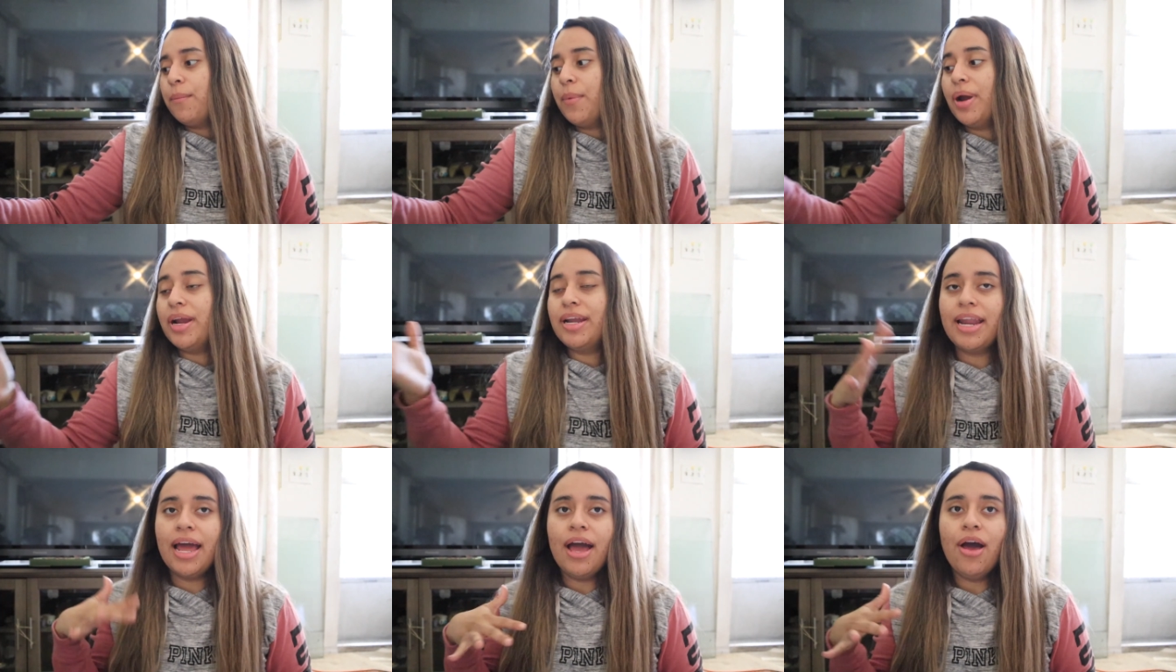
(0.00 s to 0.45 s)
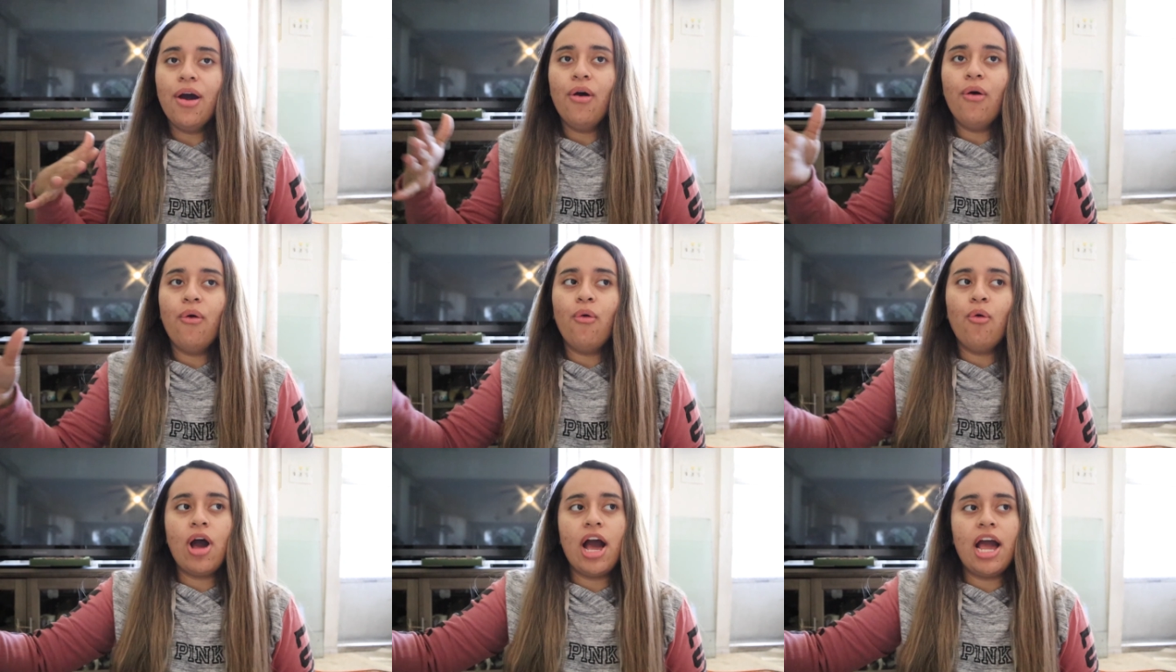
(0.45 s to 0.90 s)
right
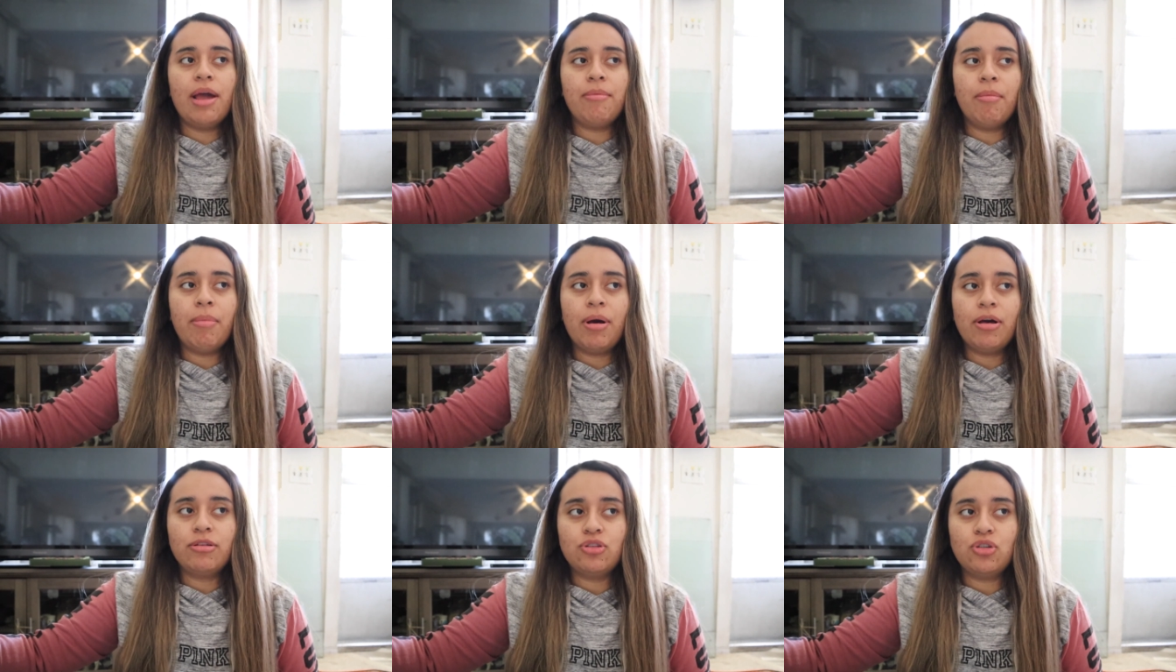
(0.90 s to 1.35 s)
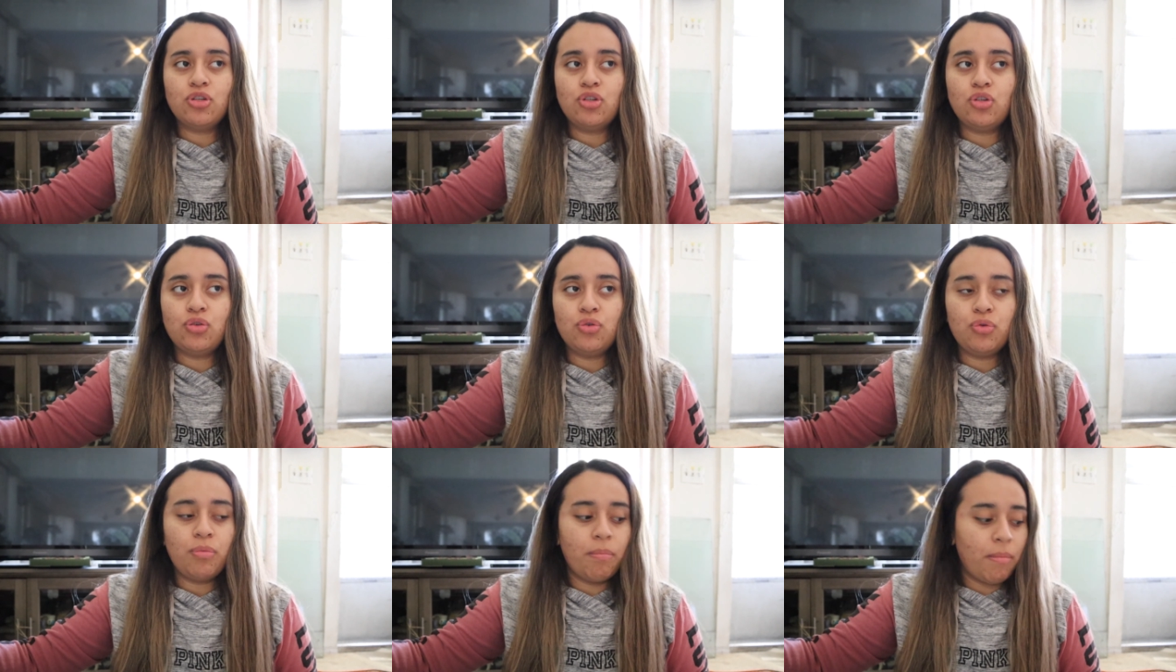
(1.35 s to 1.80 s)
now, I'm about to
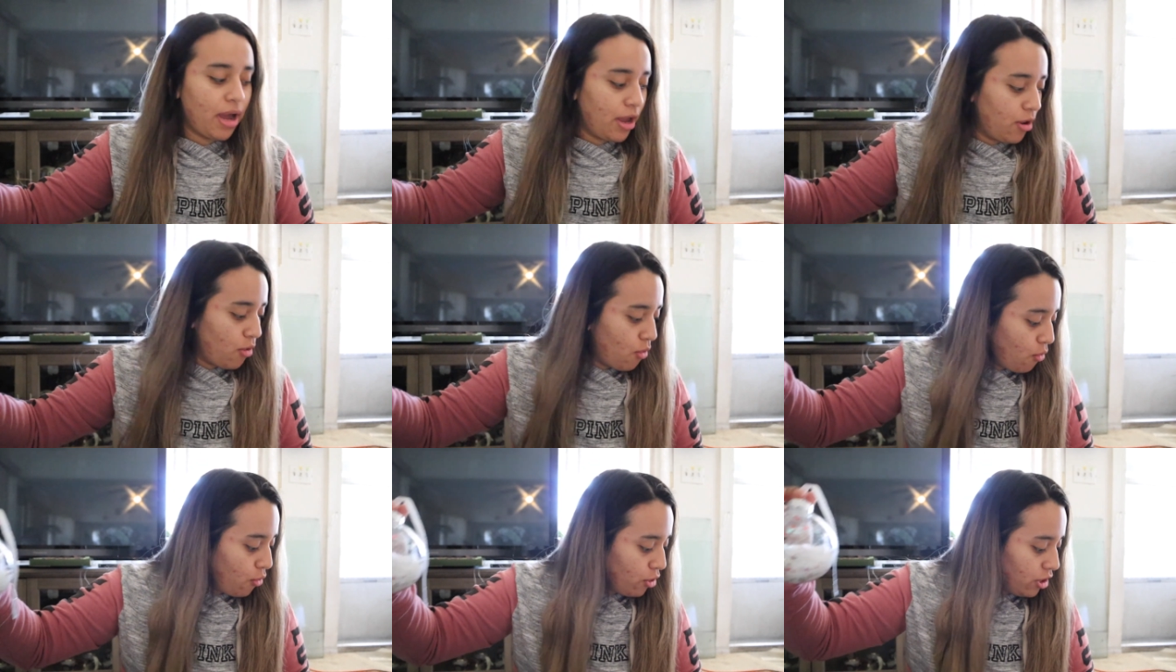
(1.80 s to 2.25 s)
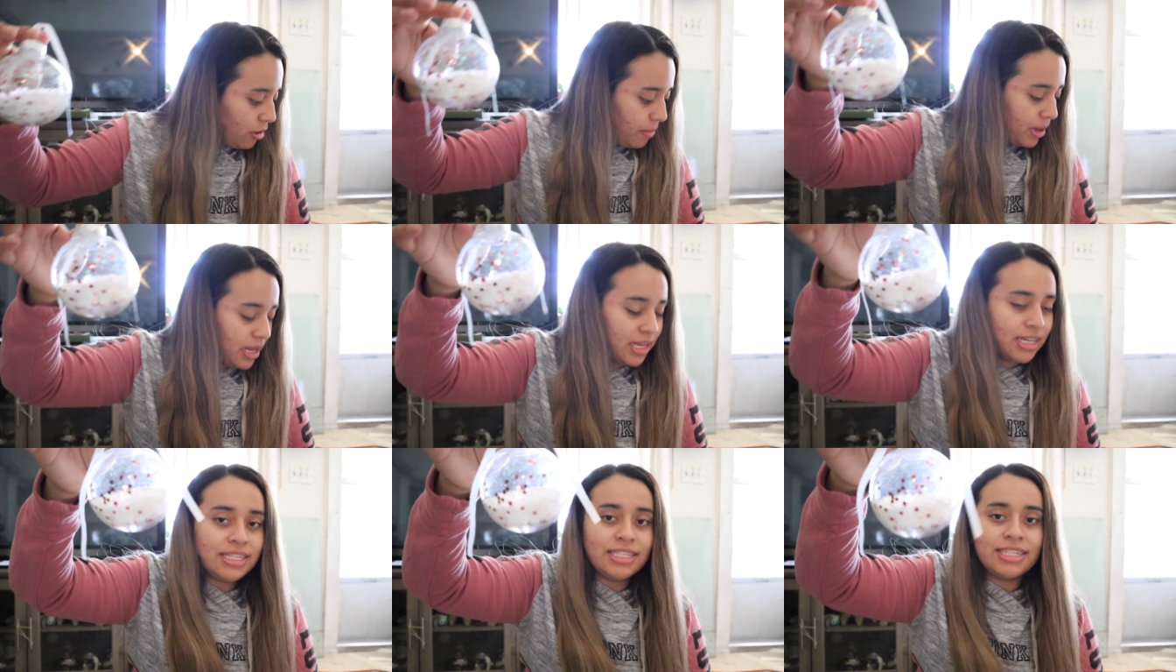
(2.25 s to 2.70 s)
do my
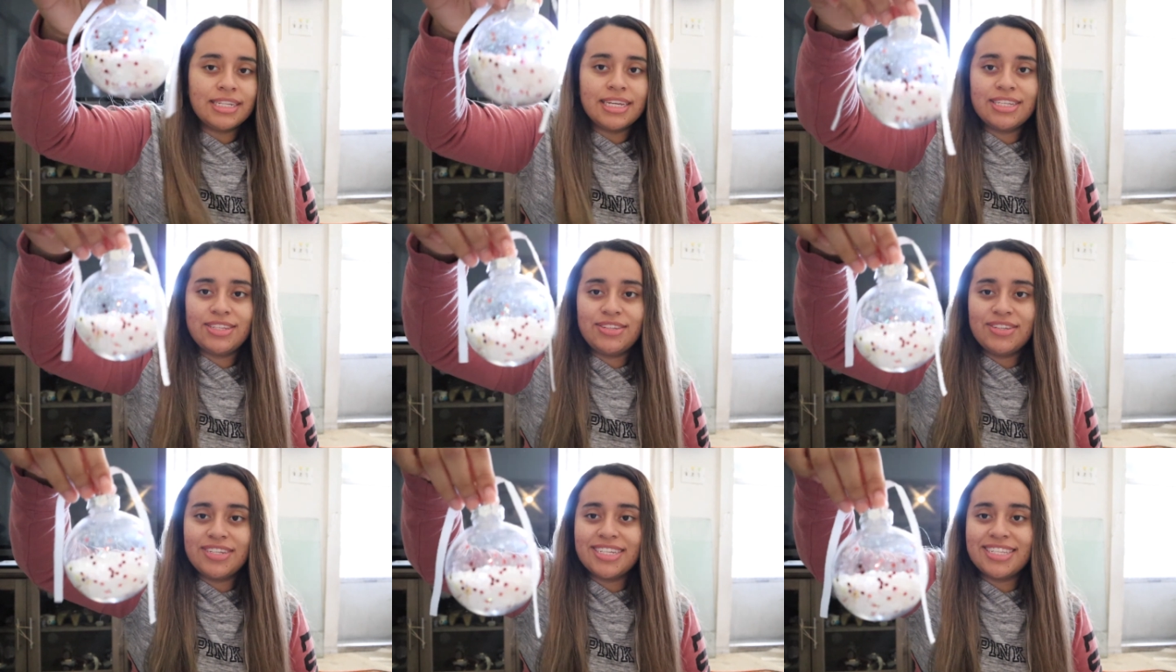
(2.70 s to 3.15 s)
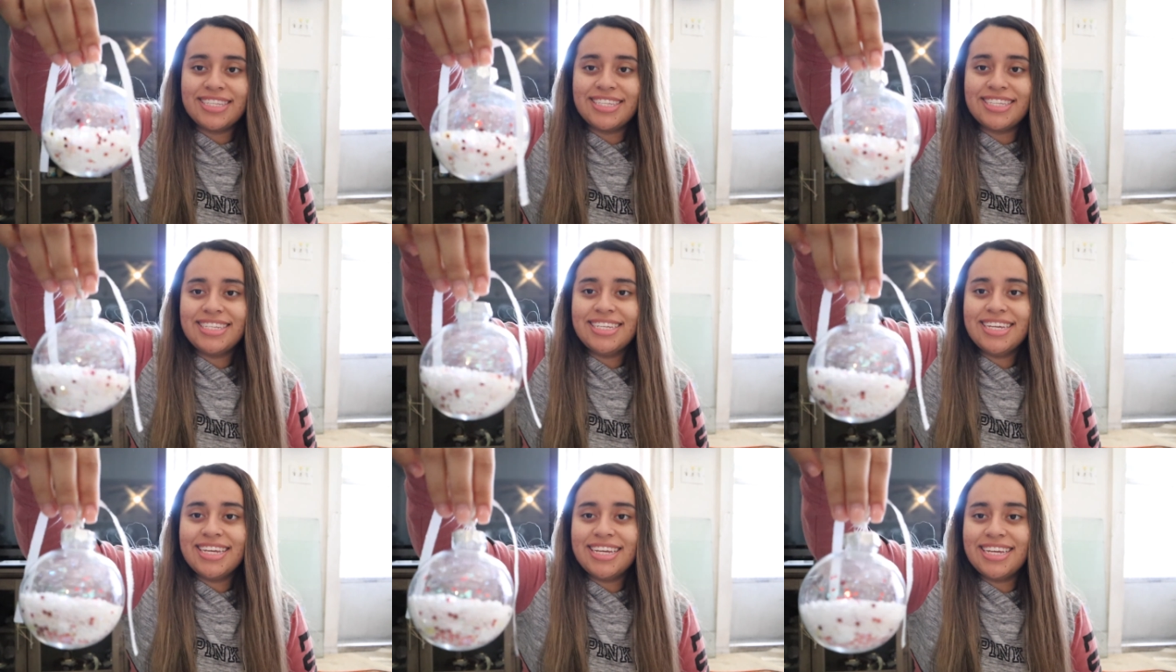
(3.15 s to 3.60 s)
ornament, as you can
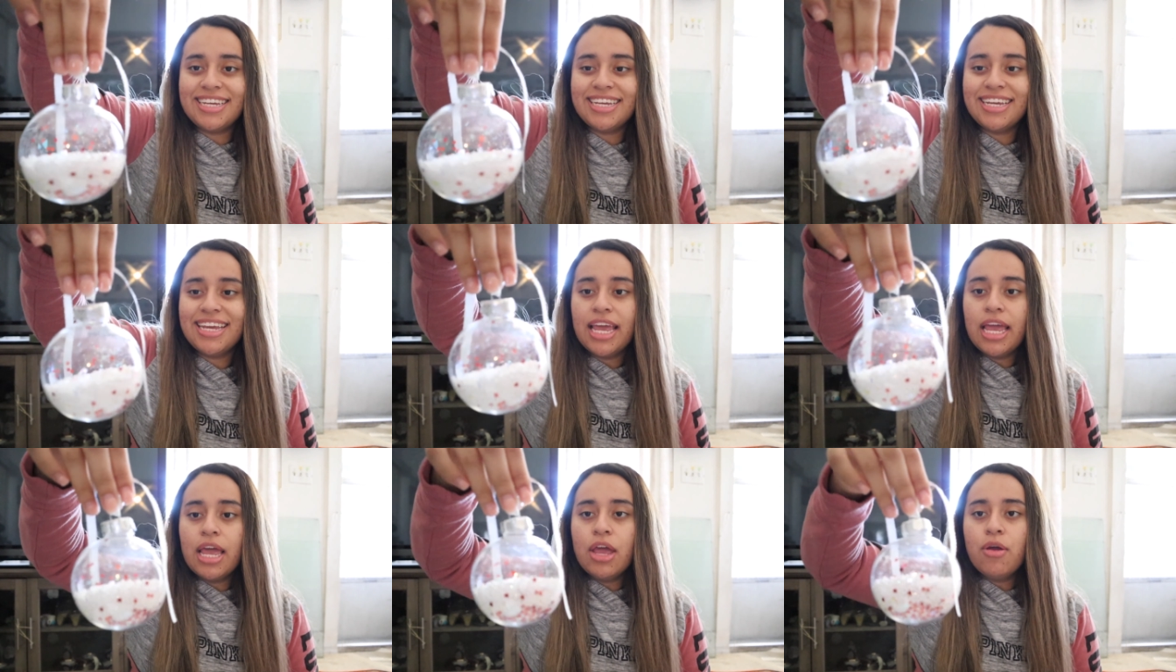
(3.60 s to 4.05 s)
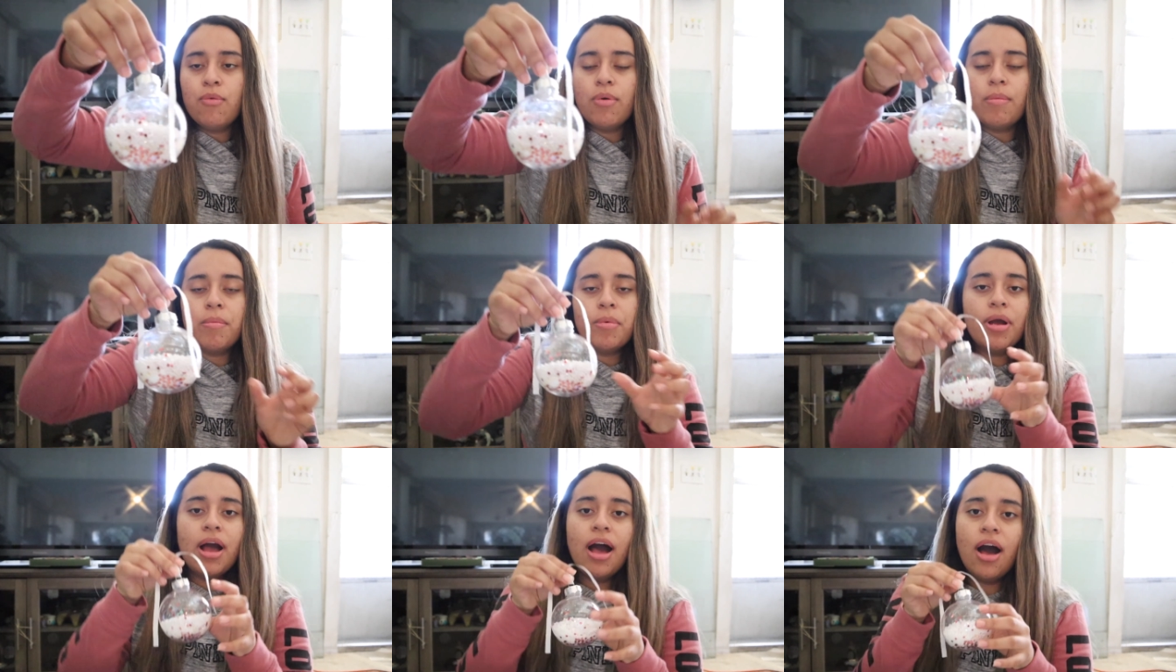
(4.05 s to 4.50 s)
see.
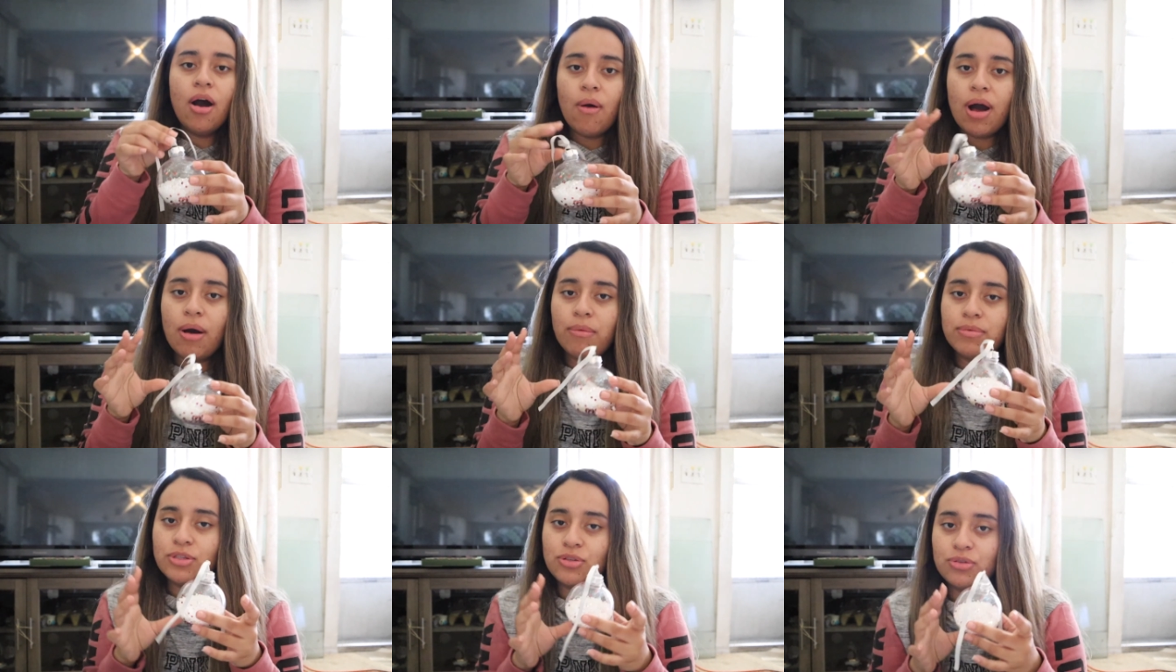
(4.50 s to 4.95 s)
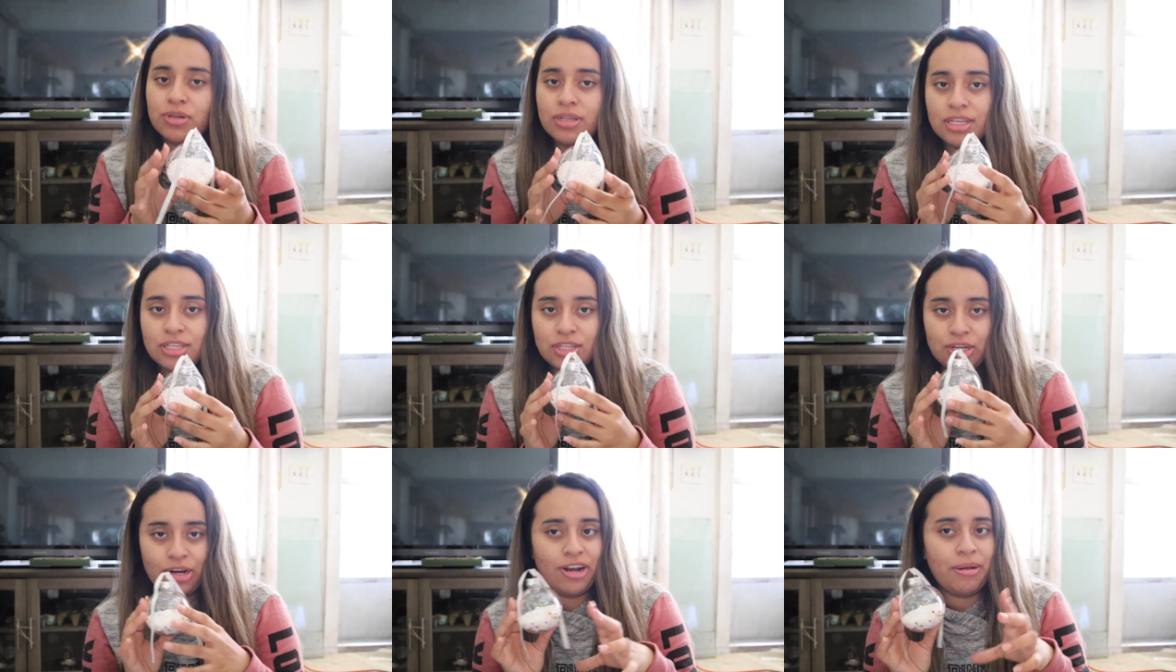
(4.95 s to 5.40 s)
Remember how I was doing
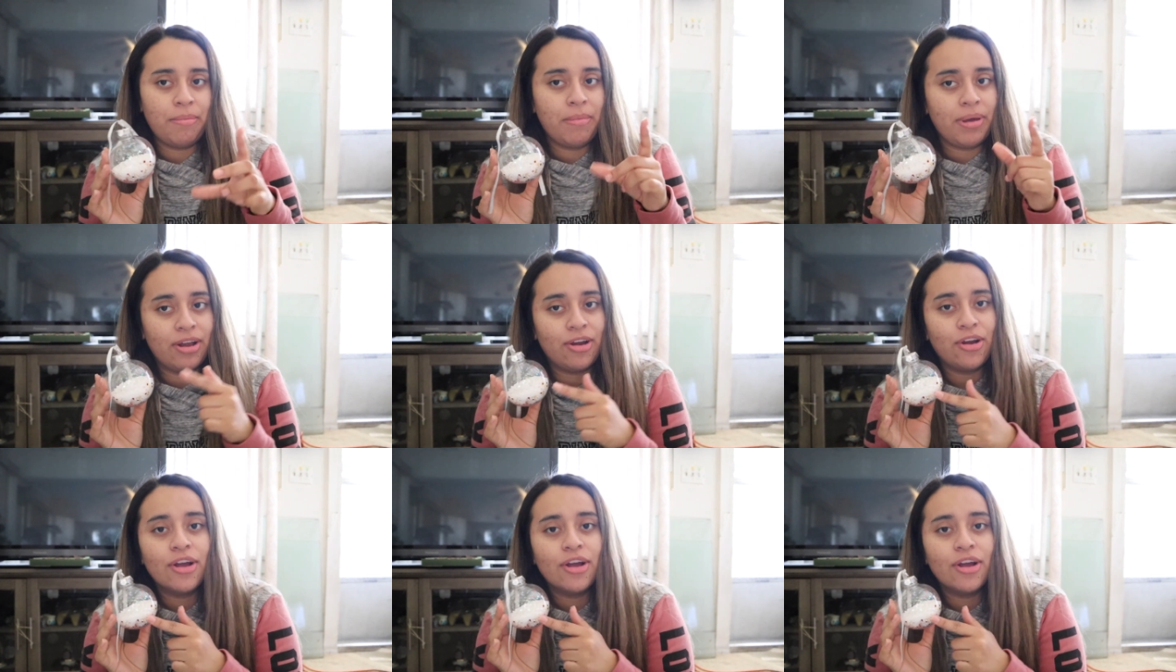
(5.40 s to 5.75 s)
this ornament